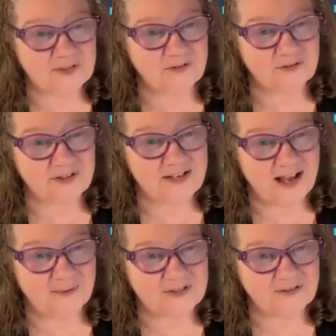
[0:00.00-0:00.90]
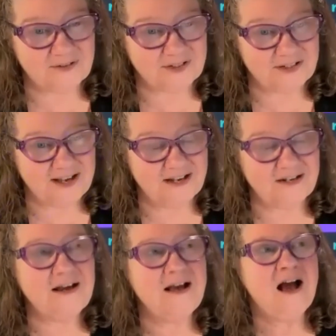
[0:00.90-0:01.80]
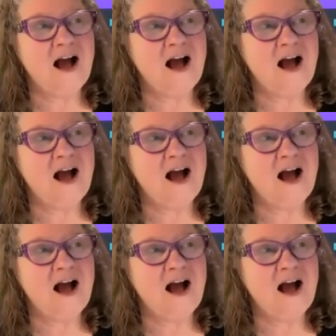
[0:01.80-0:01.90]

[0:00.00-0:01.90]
Absolutely. Absolutely. And